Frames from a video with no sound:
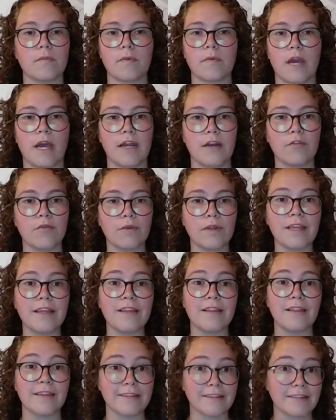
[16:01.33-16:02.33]
kind of really
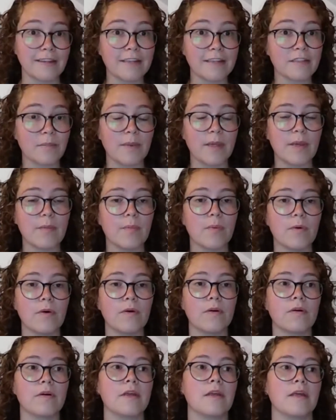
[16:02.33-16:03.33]
listening to
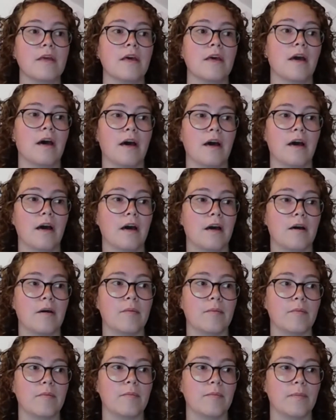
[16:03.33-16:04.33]
people,
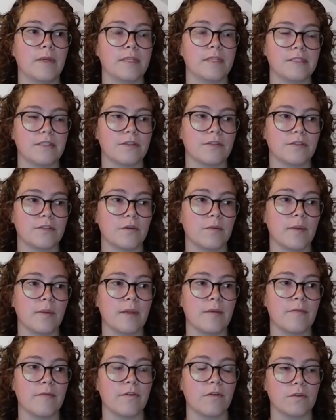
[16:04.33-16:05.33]
because there are so
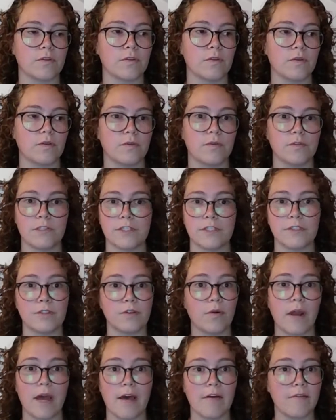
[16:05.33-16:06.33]
many folks who just
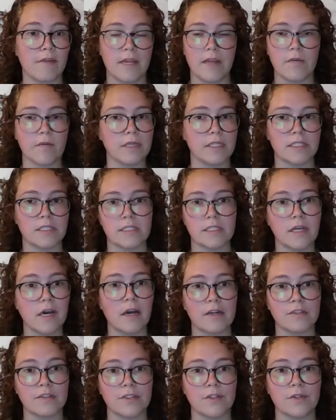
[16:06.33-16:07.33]
don't have anyone to
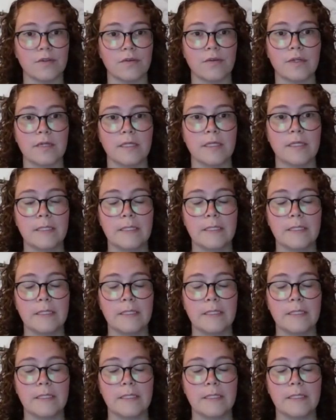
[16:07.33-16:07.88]
talk to.